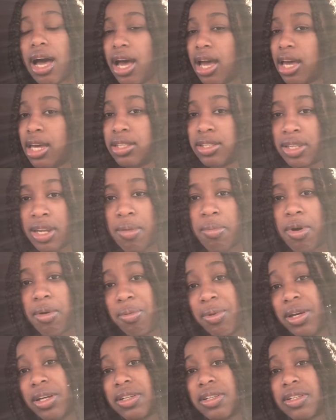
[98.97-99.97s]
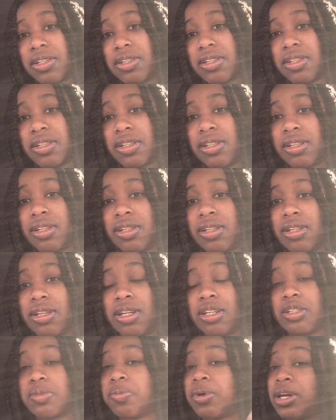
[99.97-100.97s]
it's not my place to
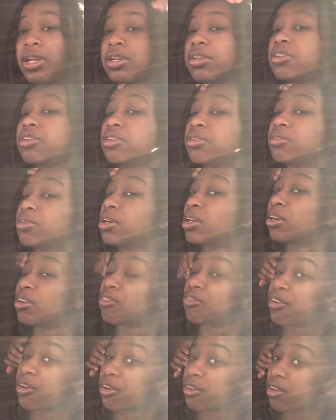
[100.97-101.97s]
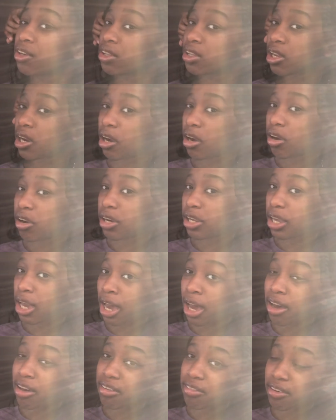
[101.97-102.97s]
explain it to you any further than I already
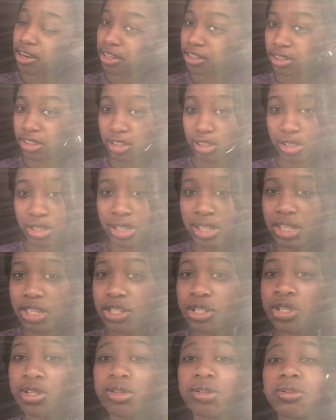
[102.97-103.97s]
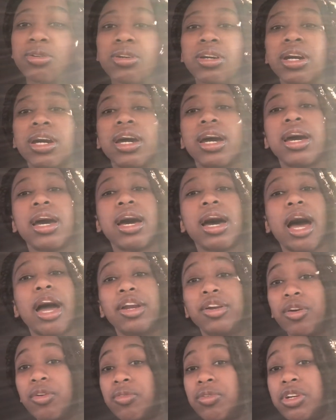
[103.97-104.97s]
have. I shouldn't need to. I
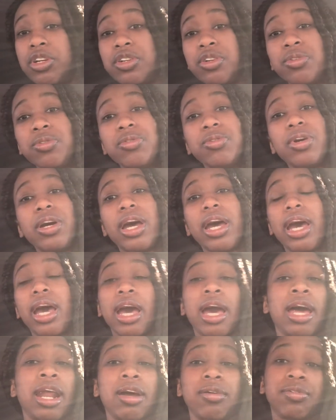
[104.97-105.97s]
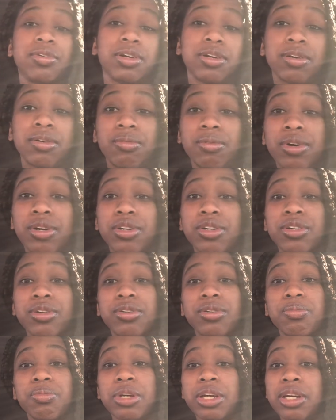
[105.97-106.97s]
don't need to, and I really don't want to,
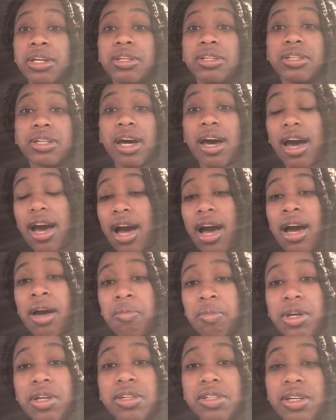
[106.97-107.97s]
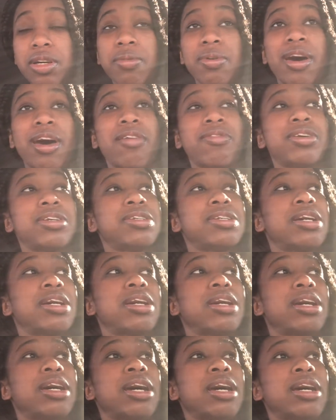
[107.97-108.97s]
because I'm going to say what I have to
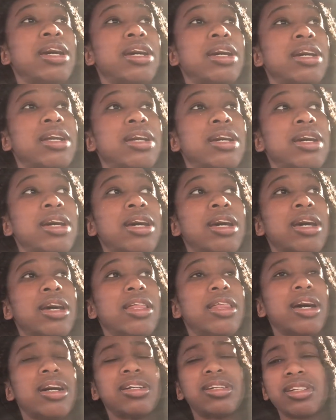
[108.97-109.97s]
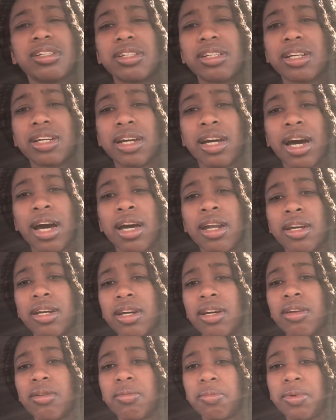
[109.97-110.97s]
say, and that's just kind of
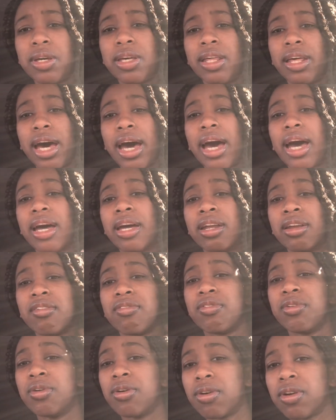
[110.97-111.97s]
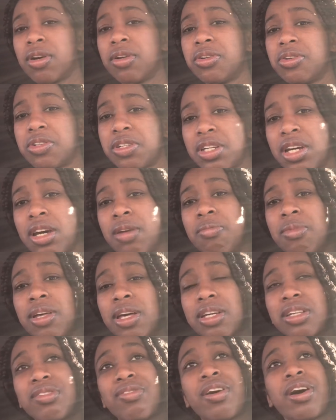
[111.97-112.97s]
going to be that. And if you don't understand me,
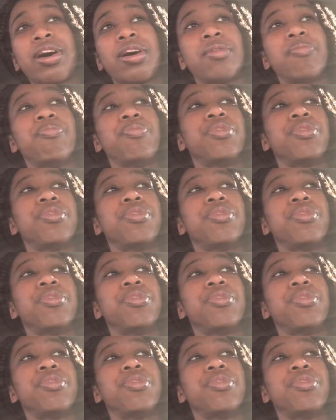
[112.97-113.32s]
that's fine.